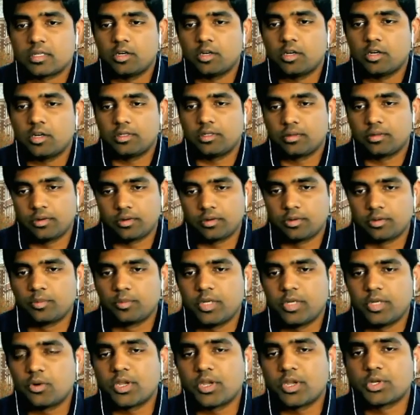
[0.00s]
belonging
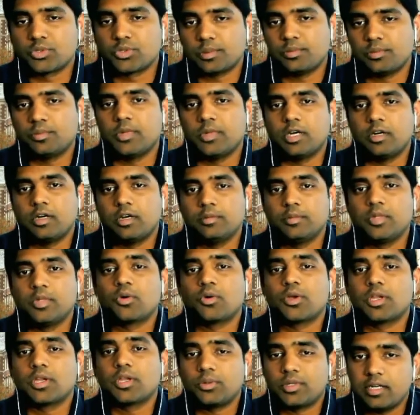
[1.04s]
to
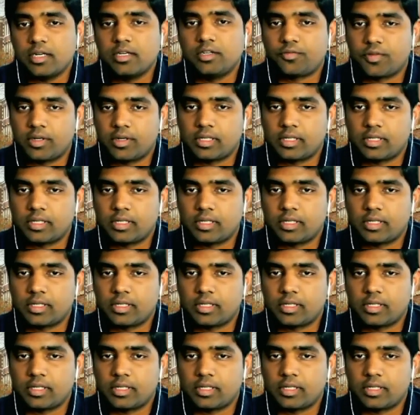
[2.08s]
10 different